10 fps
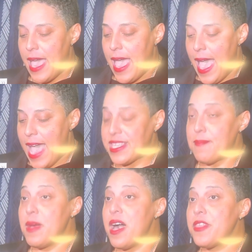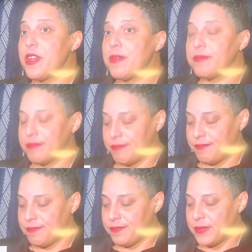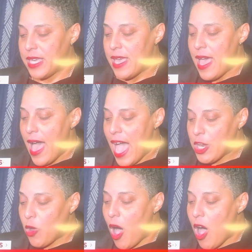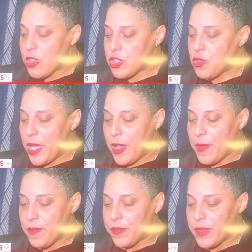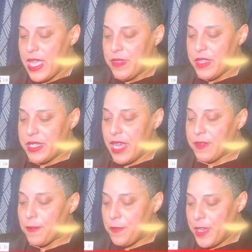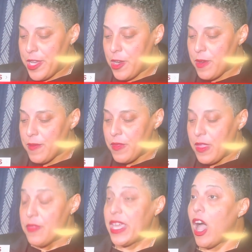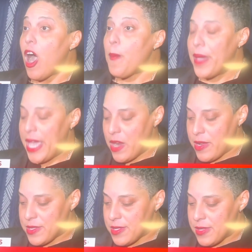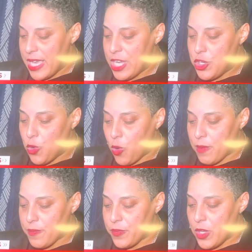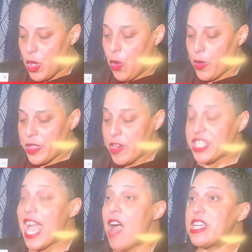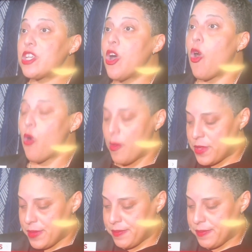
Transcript: As a mother, I know all too well the depth of fear that all parents endure when their child is harmed.